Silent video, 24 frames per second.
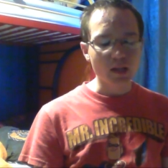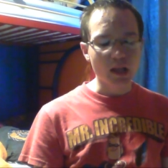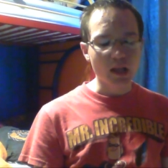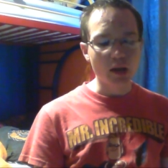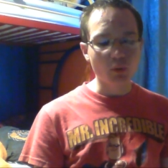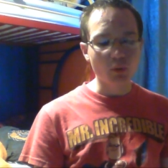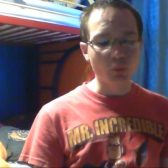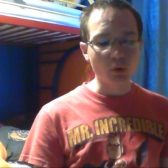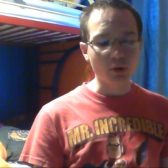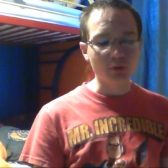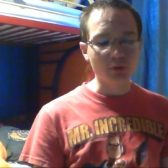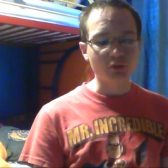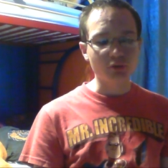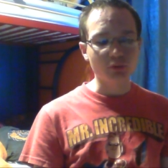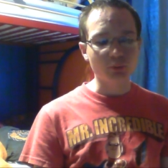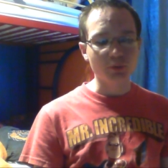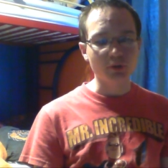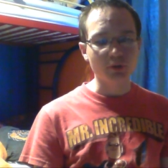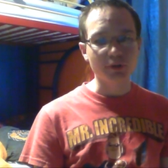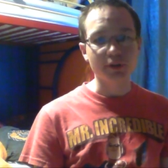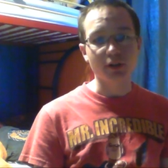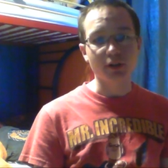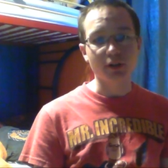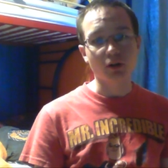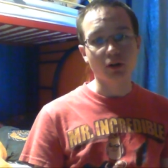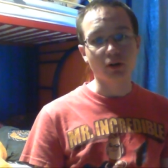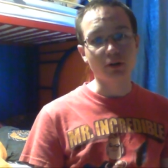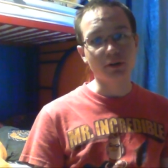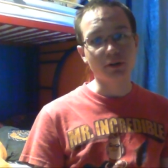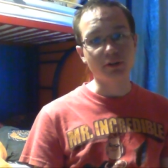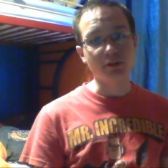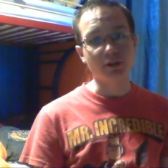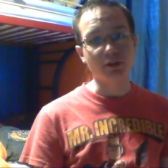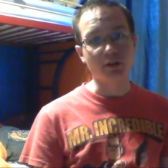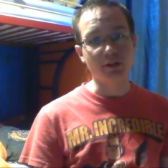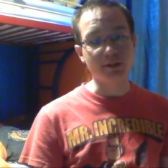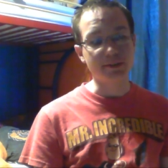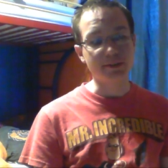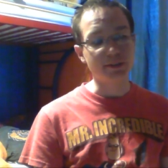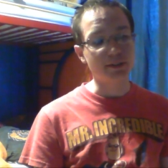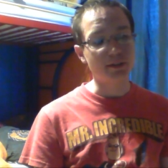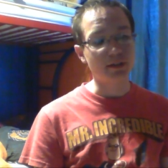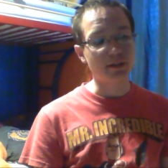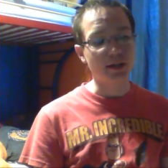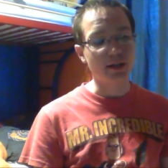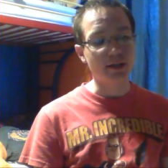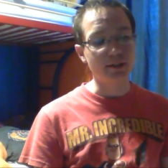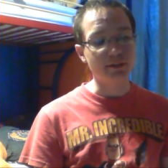I worked really hard on
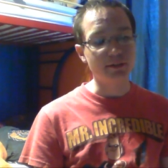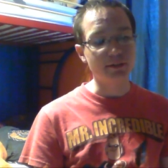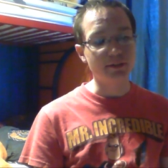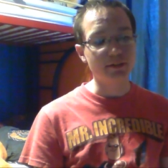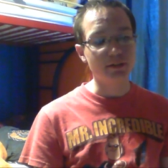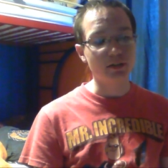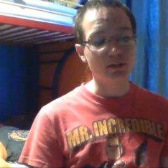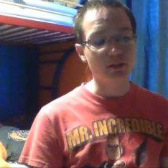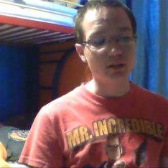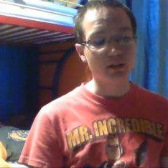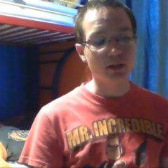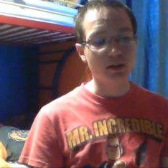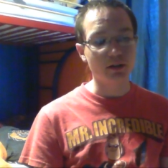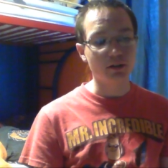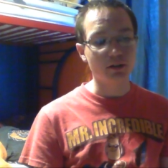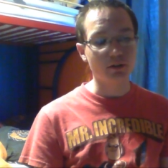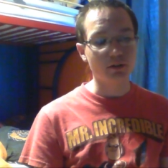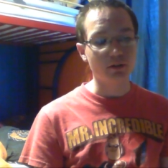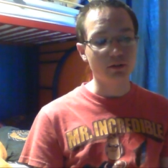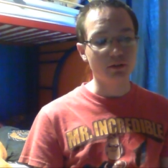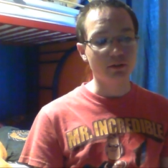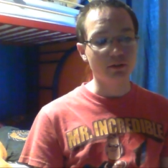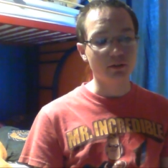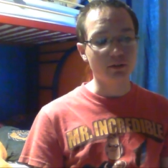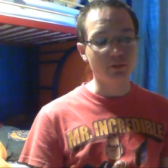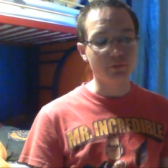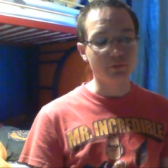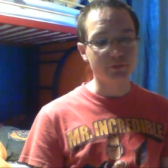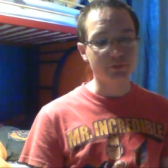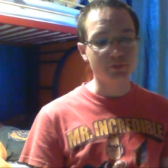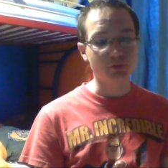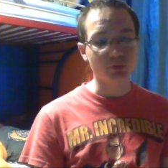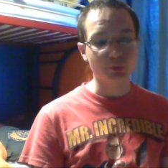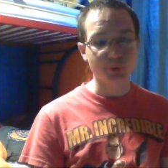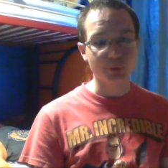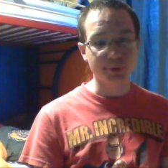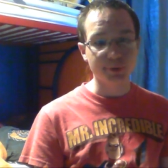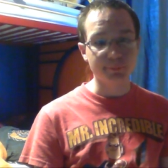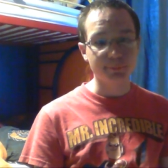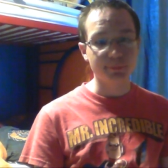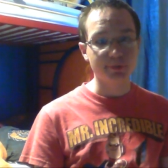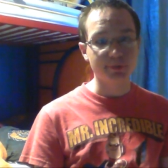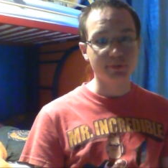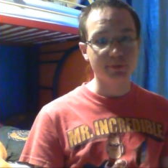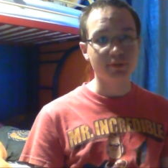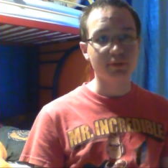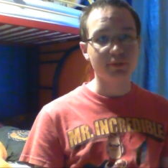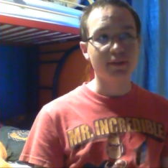it. I did a lot of
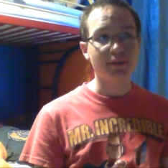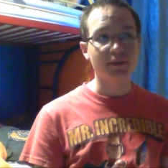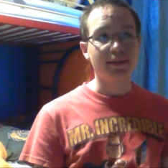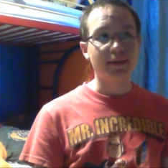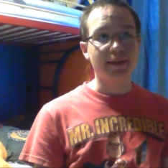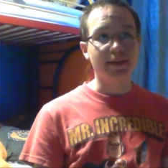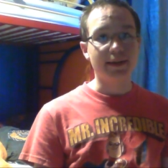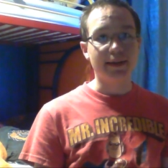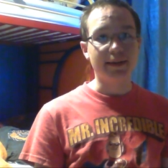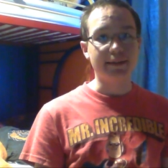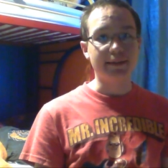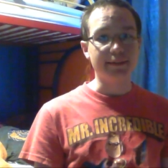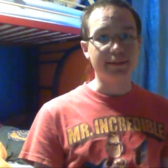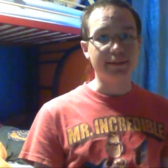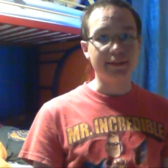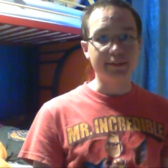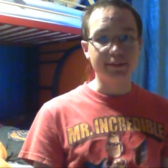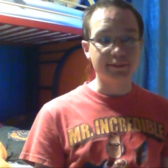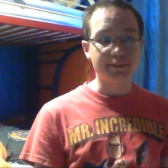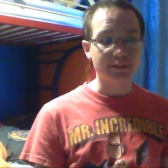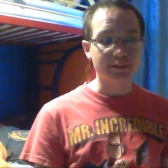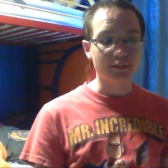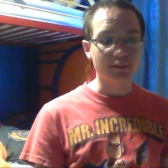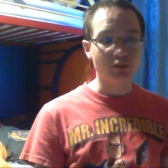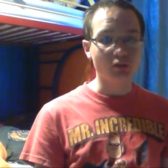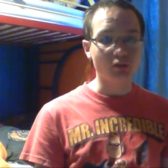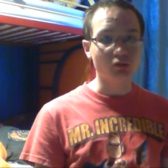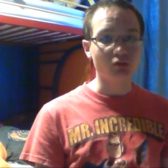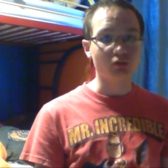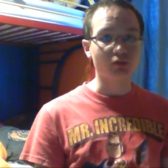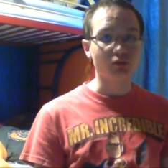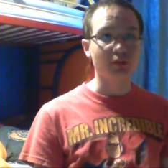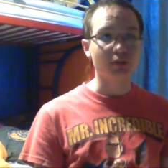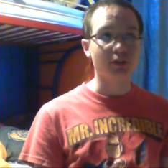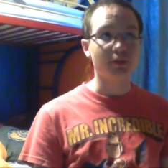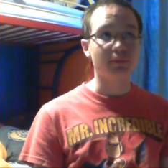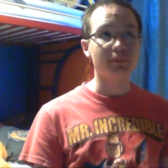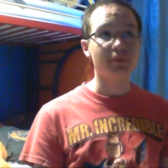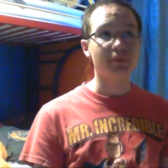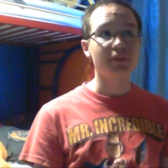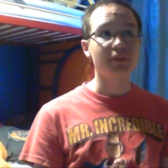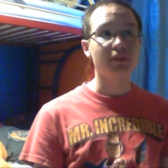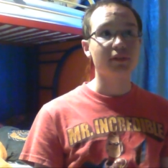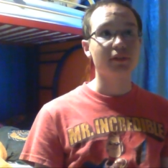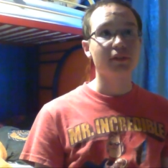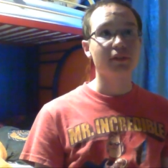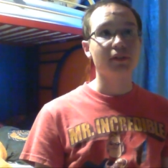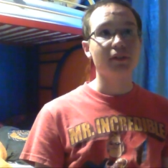scripts and editing those
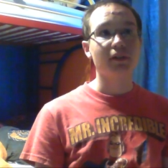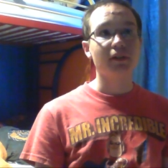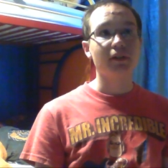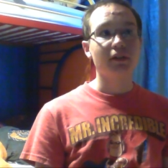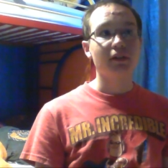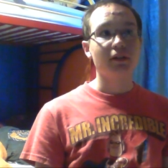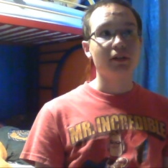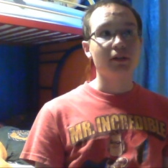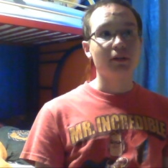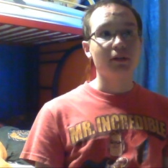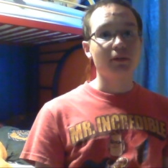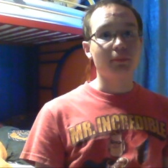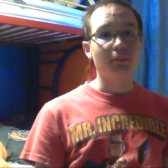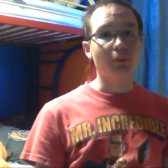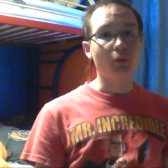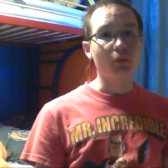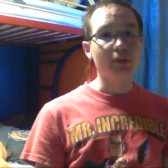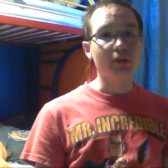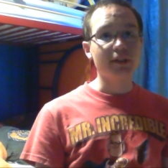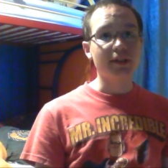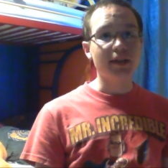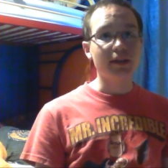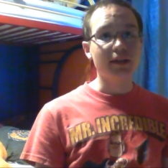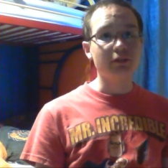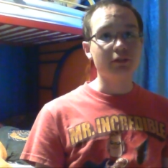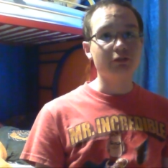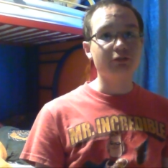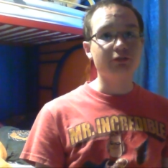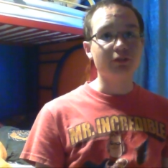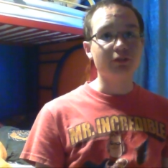scripts, but when it came to